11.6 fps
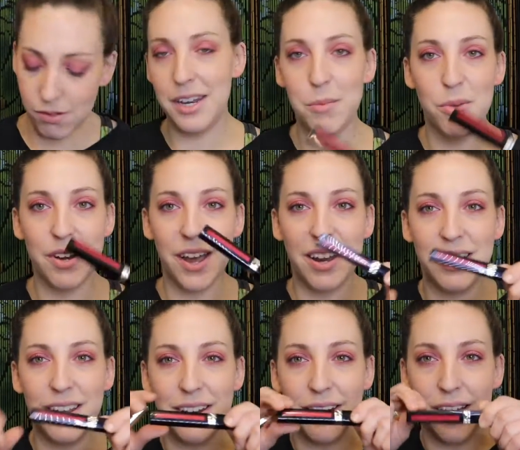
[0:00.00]
Number
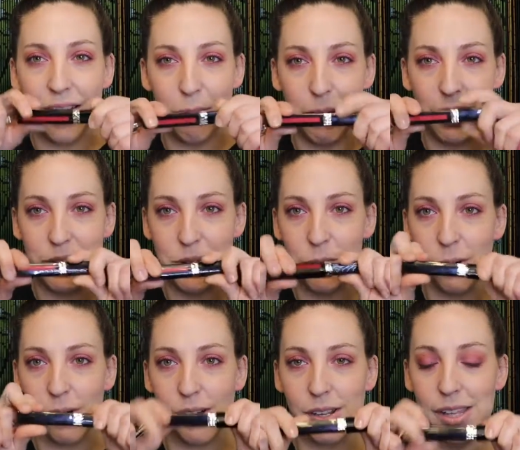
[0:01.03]
999 by
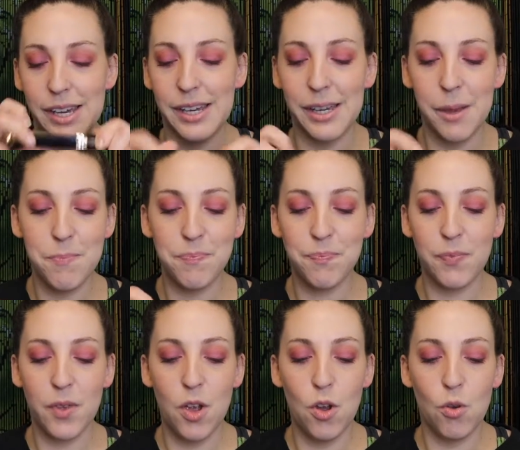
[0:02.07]
Dior. Like
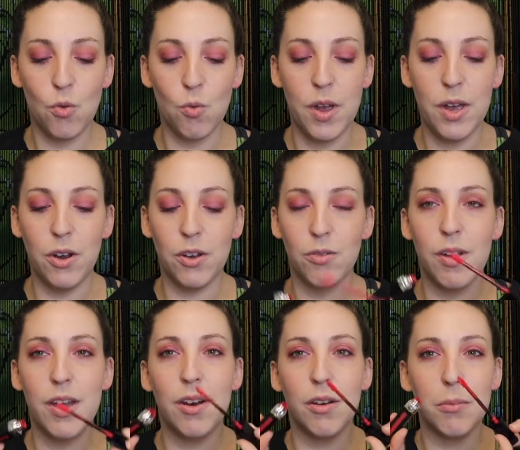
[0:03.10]
red on
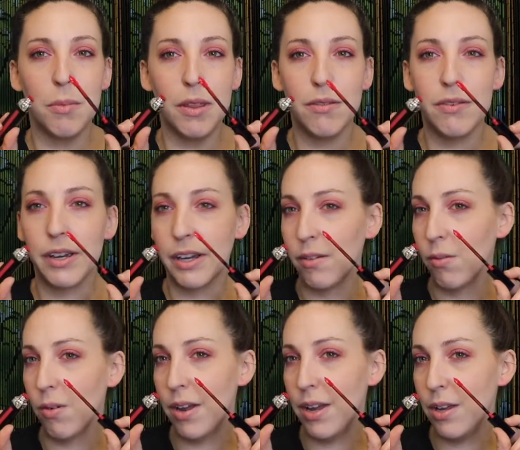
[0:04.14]

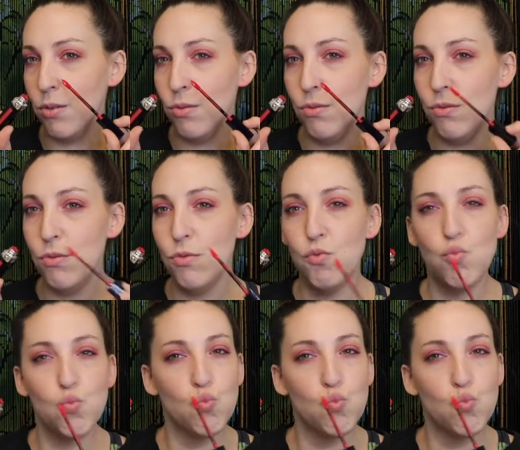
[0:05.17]
motherfucking red. Ooh.